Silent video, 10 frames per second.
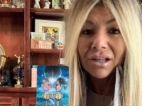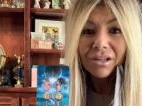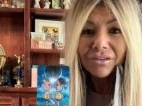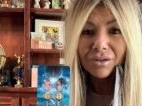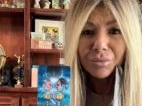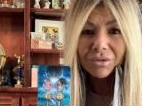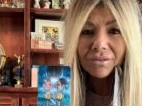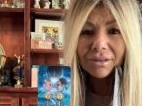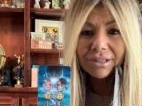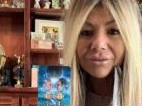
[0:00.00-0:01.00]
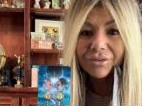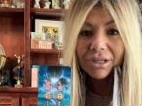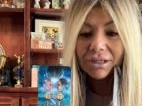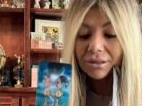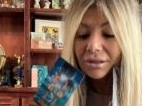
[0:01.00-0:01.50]
Someone's
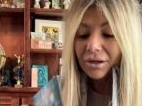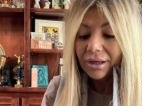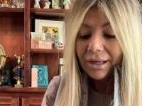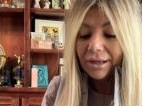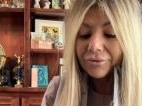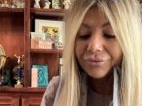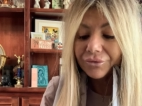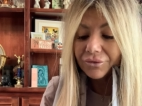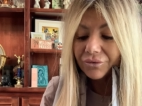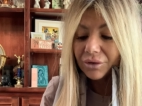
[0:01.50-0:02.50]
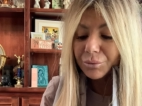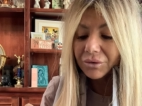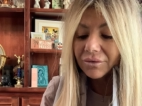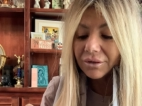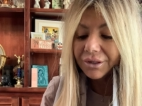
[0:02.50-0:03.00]
leaving af
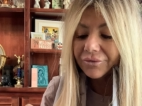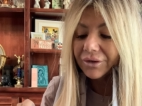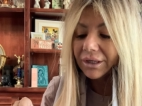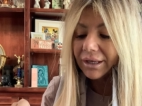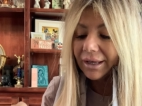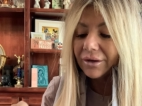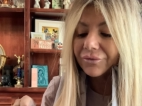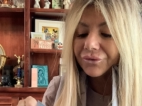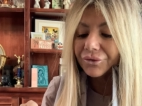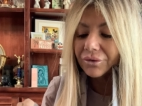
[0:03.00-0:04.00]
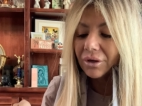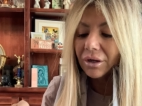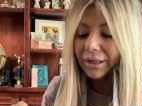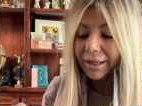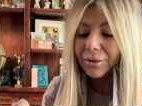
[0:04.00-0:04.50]
someone's leaving after
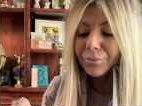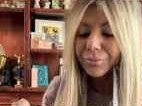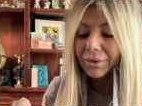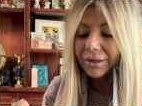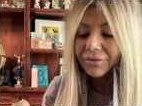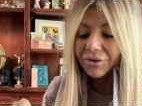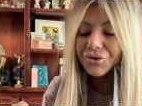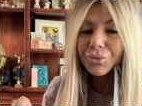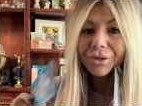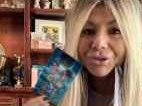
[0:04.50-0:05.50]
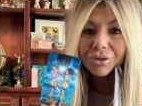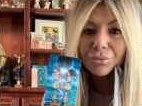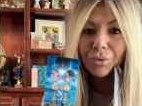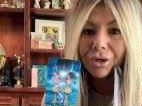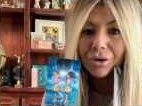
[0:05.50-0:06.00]
a, a situation
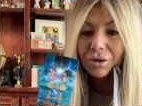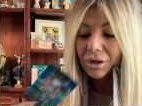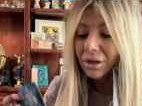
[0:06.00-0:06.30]
where